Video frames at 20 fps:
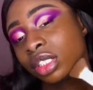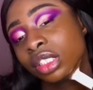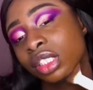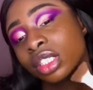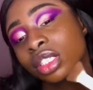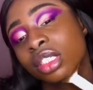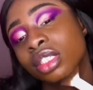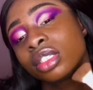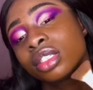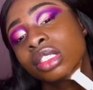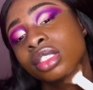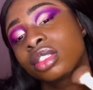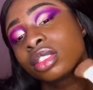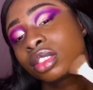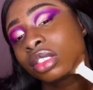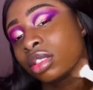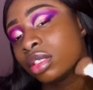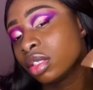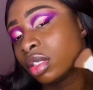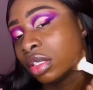
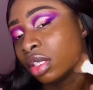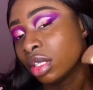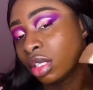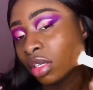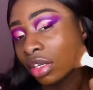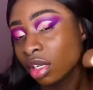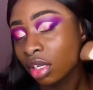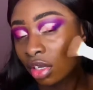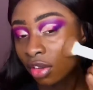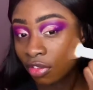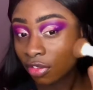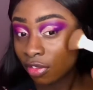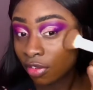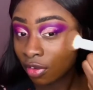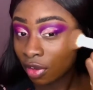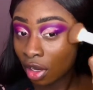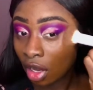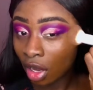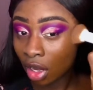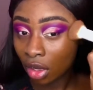just
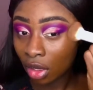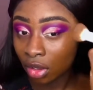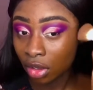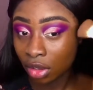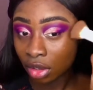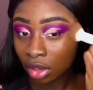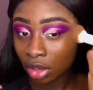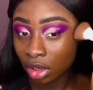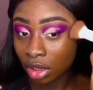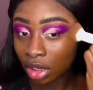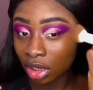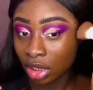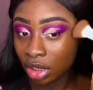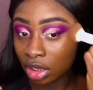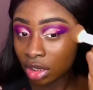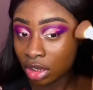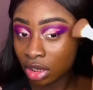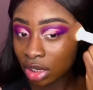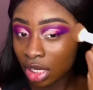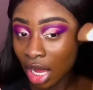
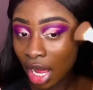flawless.